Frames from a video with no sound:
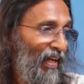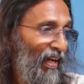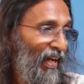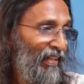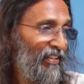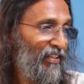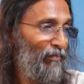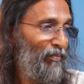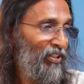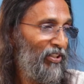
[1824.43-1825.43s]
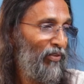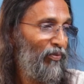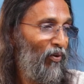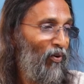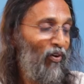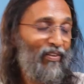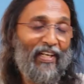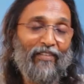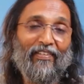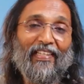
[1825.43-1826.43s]
and the submission of all
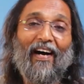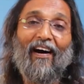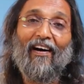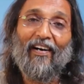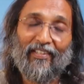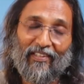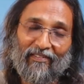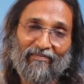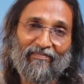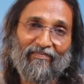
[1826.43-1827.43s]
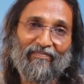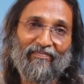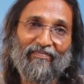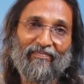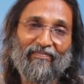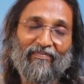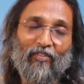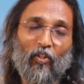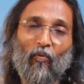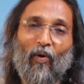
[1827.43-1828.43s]
that we are.
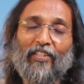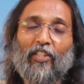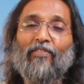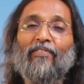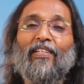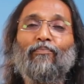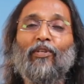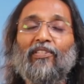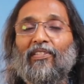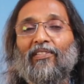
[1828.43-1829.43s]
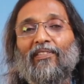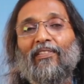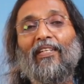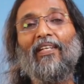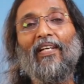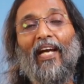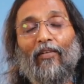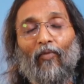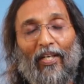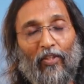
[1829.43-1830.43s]
So, whatsoever we possess
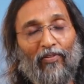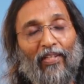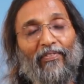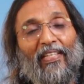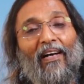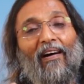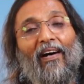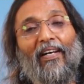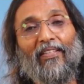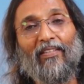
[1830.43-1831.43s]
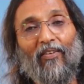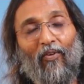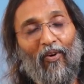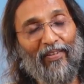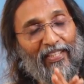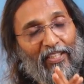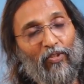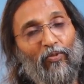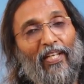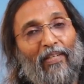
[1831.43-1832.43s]
and whatever we are, all that is
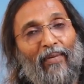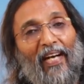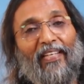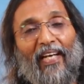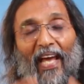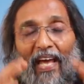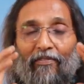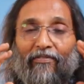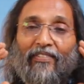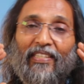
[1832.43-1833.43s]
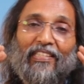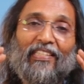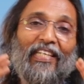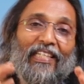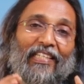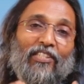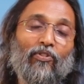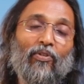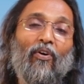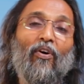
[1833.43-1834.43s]
good and bad, everything
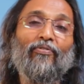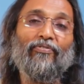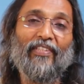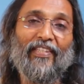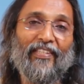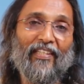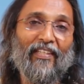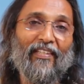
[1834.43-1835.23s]
is offered